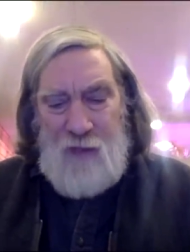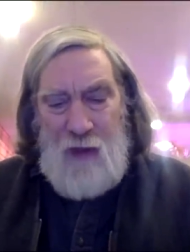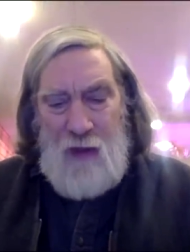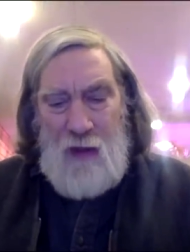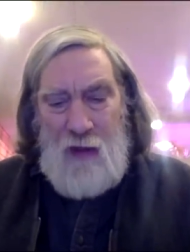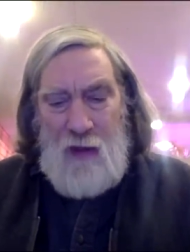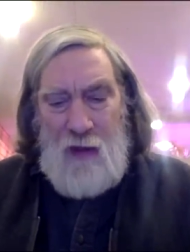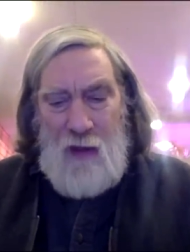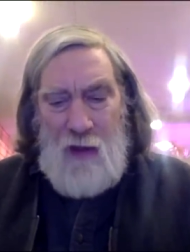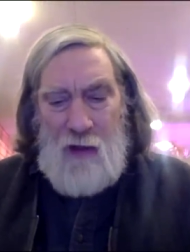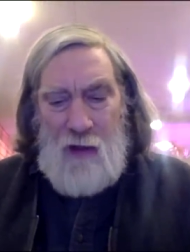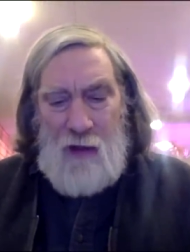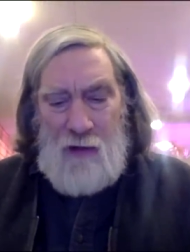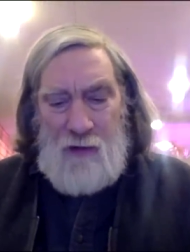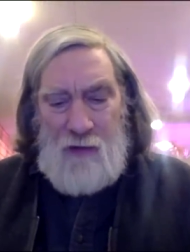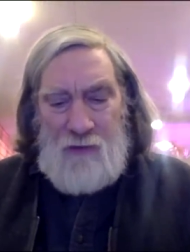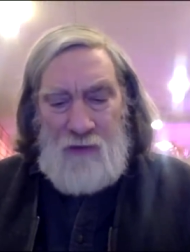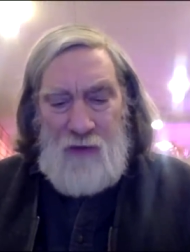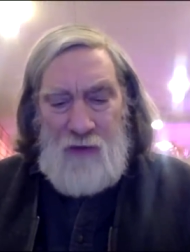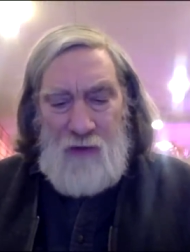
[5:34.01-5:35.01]
So
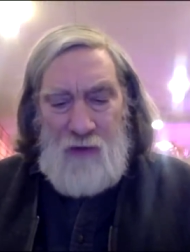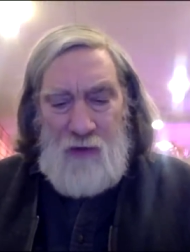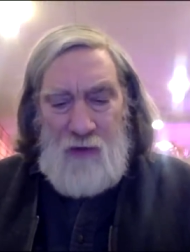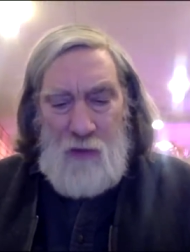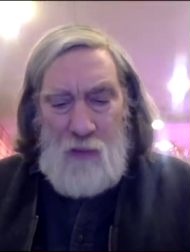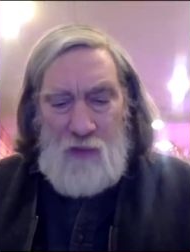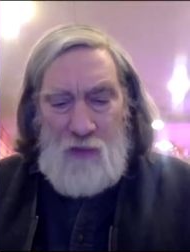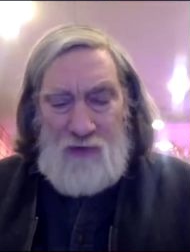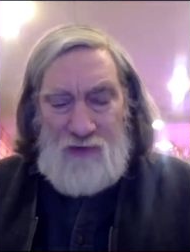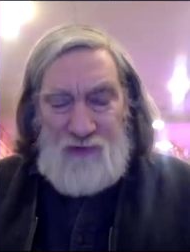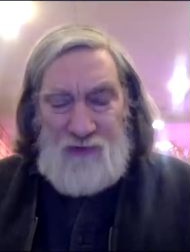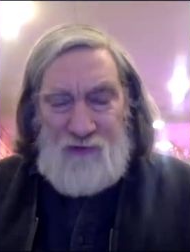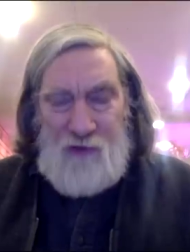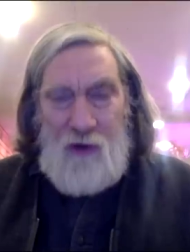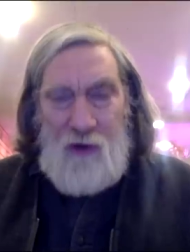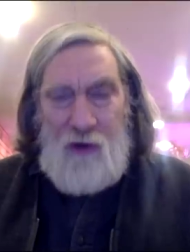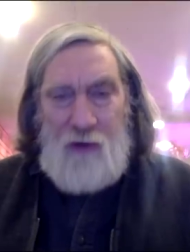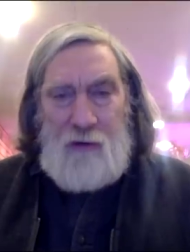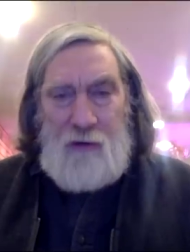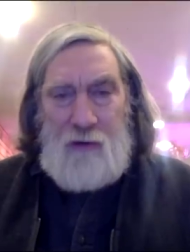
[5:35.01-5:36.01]
uh,
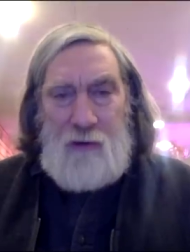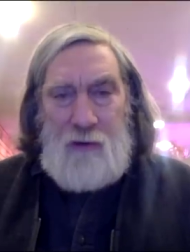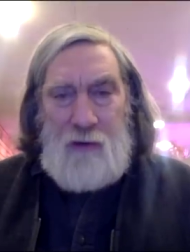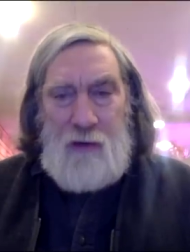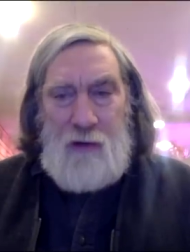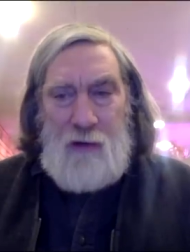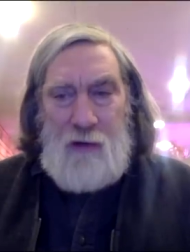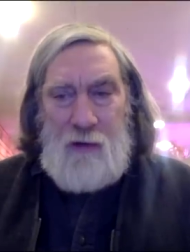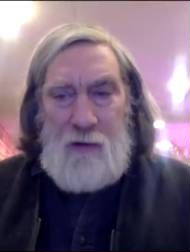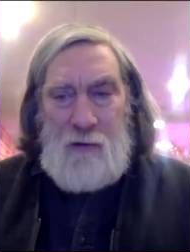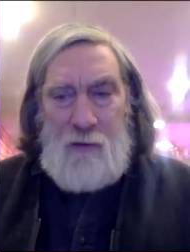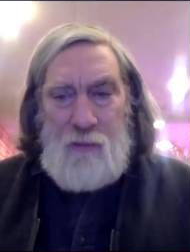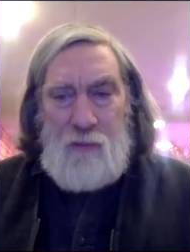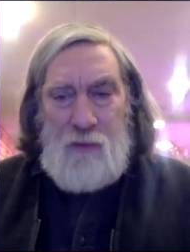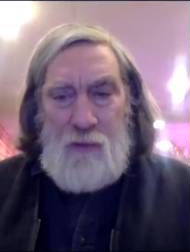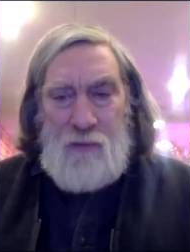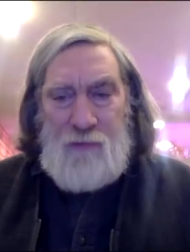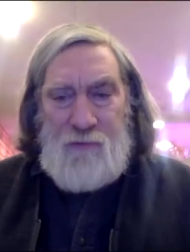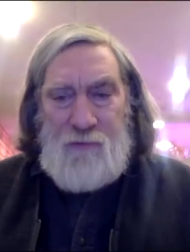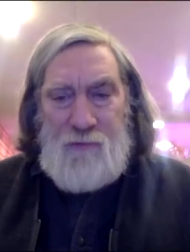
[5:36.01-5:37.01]
we start
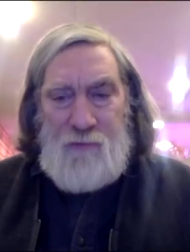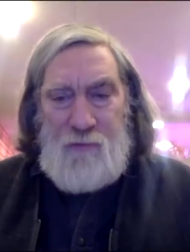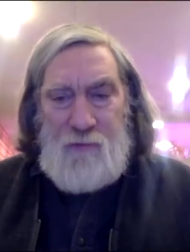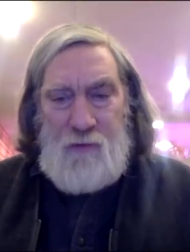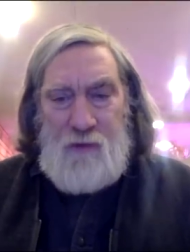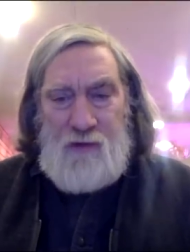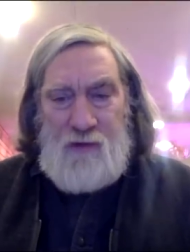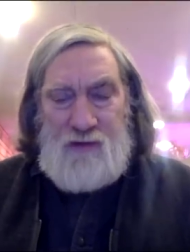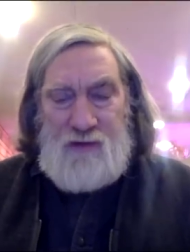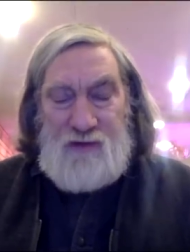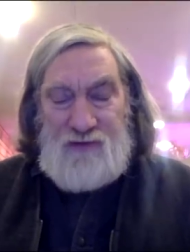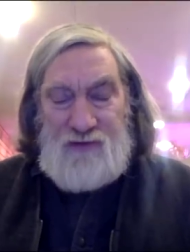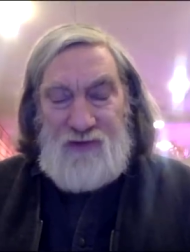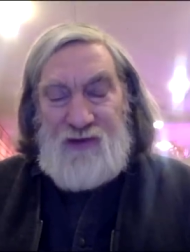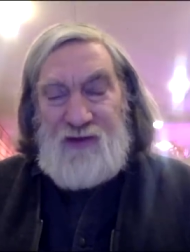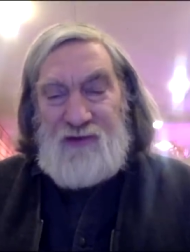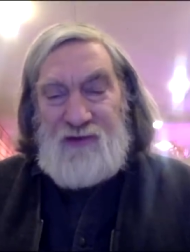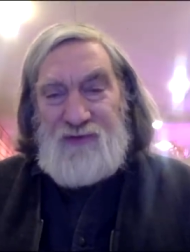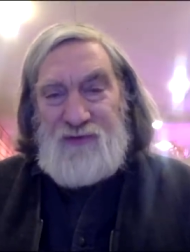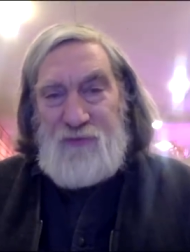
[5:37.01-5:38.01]
uh, with
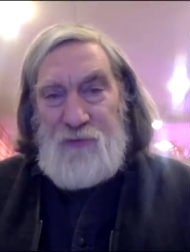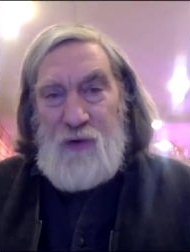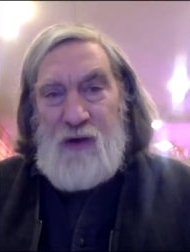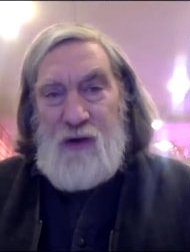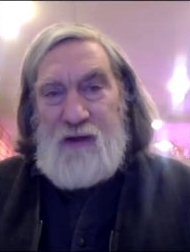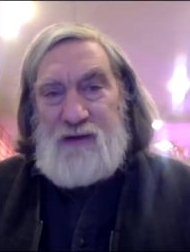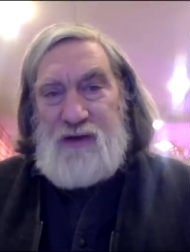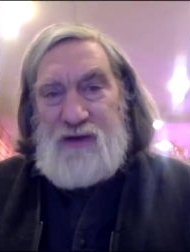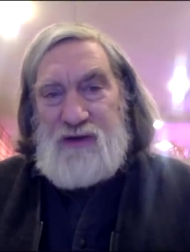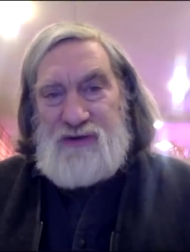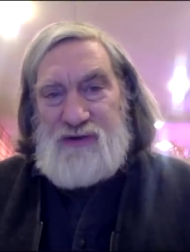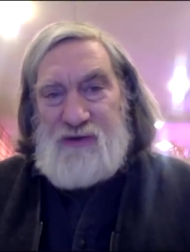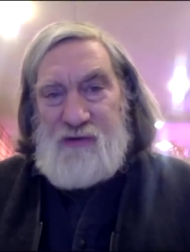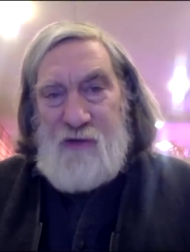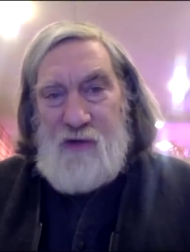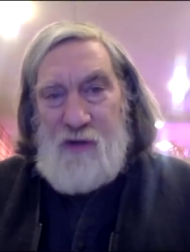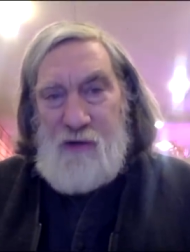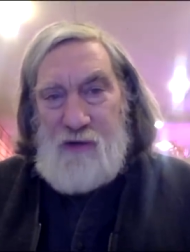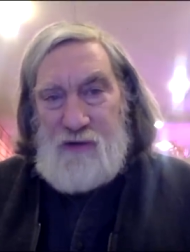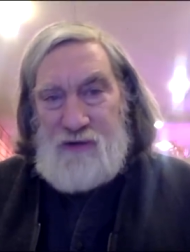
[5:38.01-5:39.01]
uh, disease
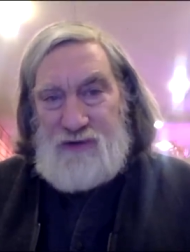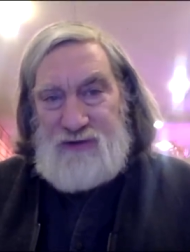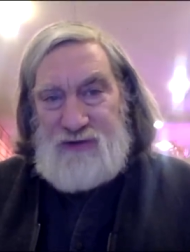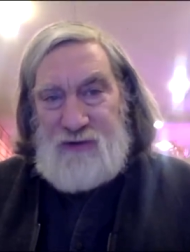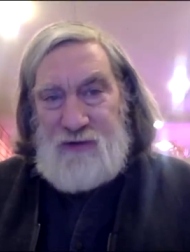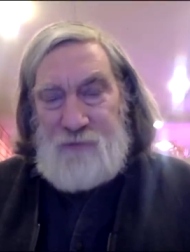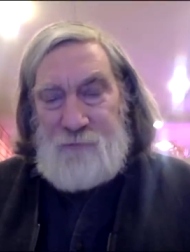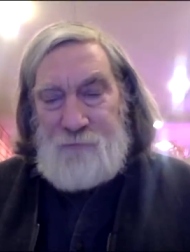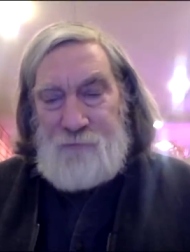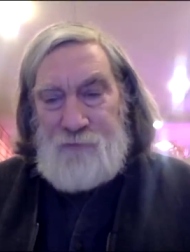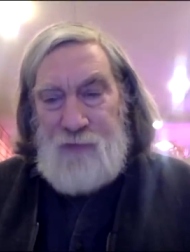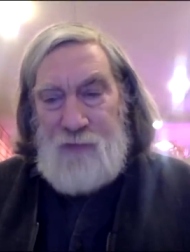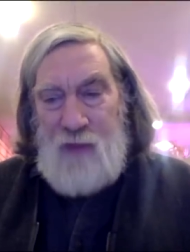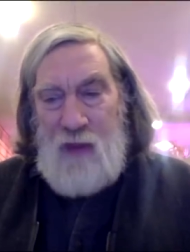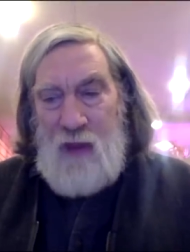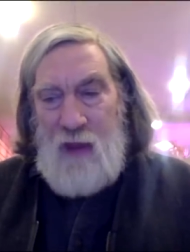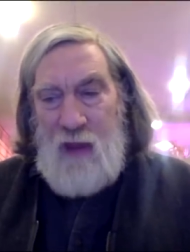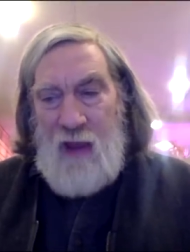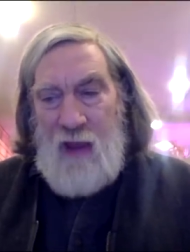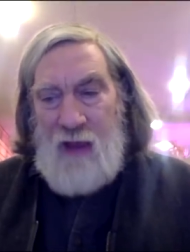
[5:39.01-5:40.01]
free tissue
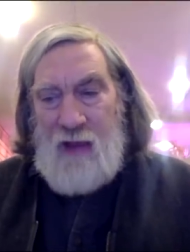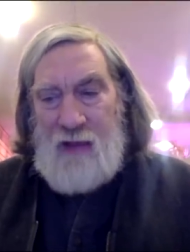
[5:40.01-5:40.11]
culture